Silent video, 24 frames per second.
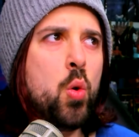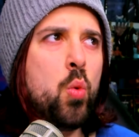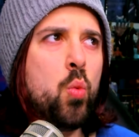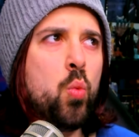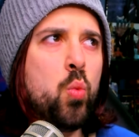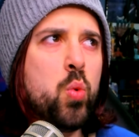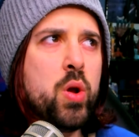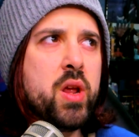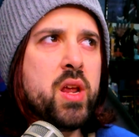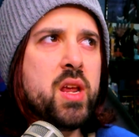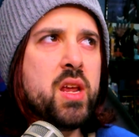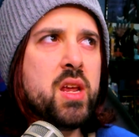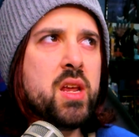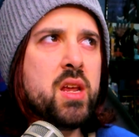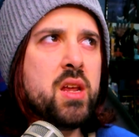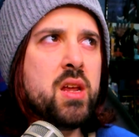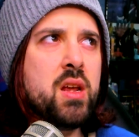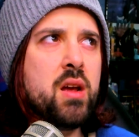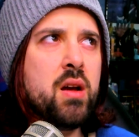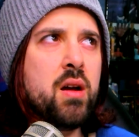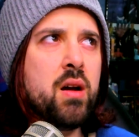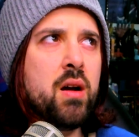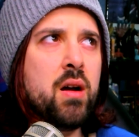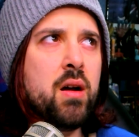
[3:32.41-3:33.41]

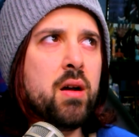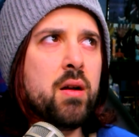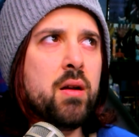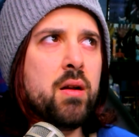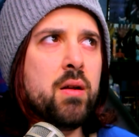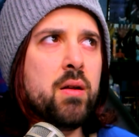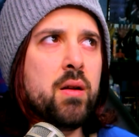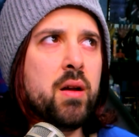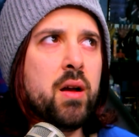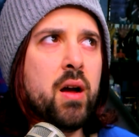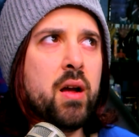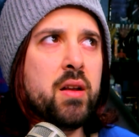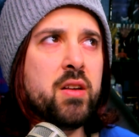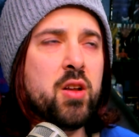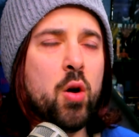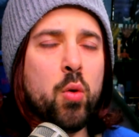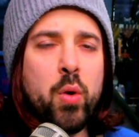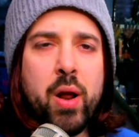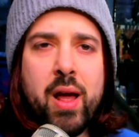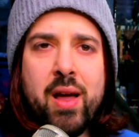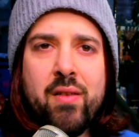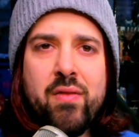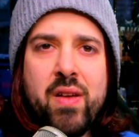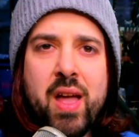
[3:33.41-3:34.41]
we uh, don't
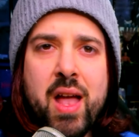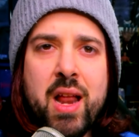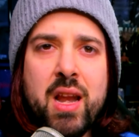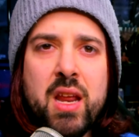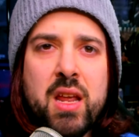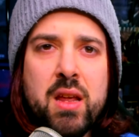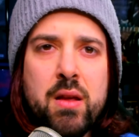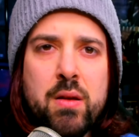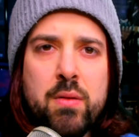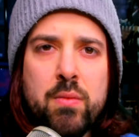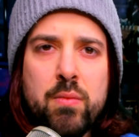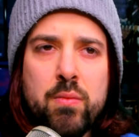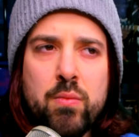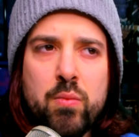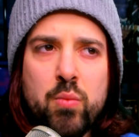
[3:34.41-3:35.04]
have any